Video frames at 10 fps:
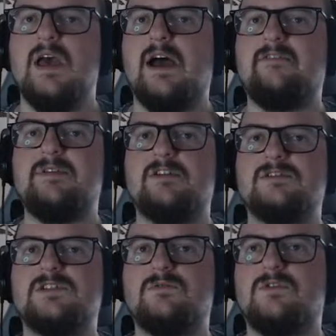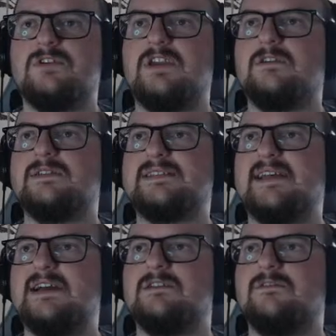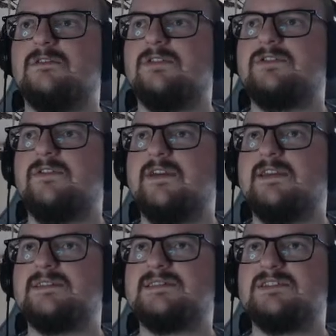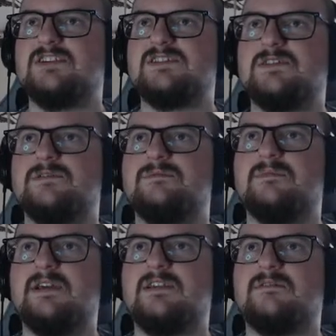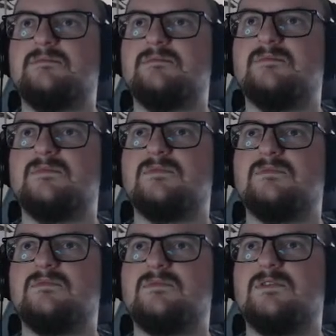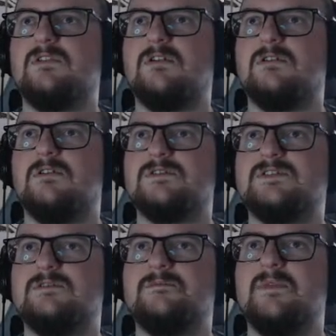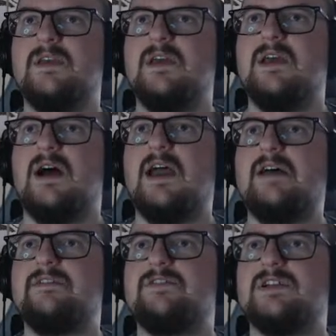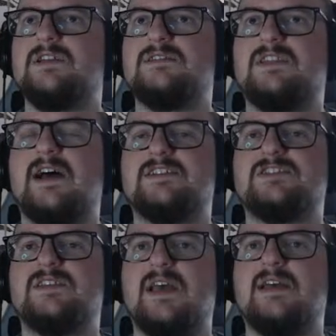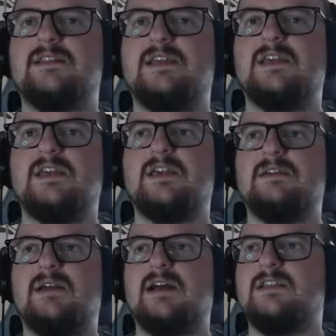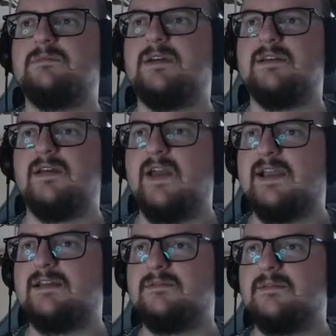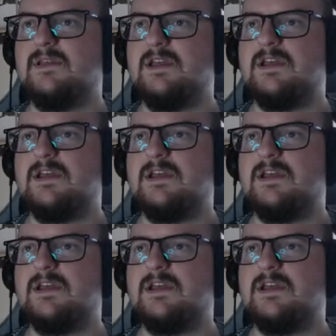I've been also working on the side of other things just to like talk also. I haven't really touched any anime again,